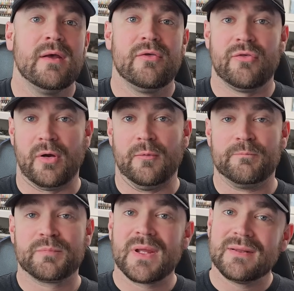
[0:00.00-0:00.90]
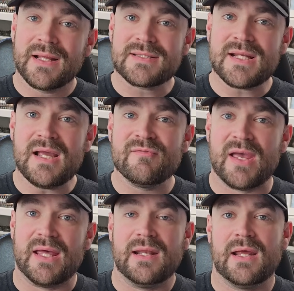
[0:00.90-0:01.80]
So let's dive
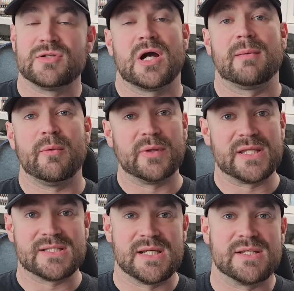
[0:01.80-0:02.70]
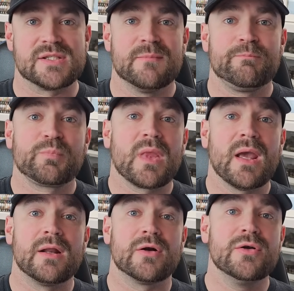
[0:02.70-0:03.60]
in and talk about what this is.
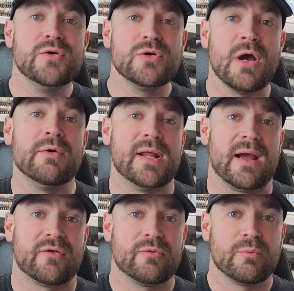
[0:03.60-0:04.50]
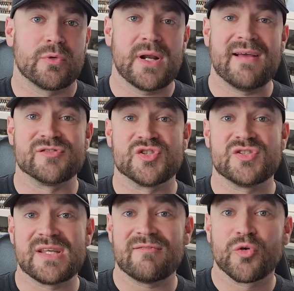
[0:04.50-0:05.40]
In our new codex, we're going to have
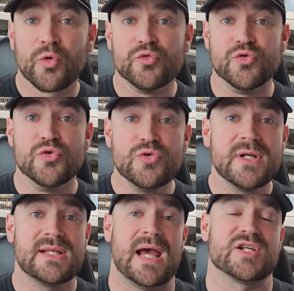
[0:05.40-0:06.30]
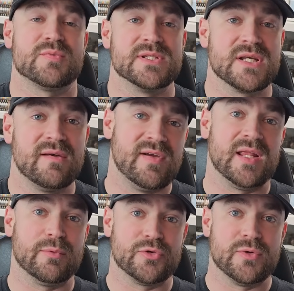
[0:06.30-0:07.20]
several new detachments
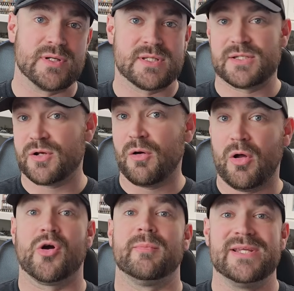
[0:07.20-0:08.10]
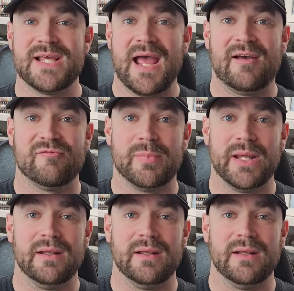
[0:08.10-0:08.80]
available to us, as all armies have been.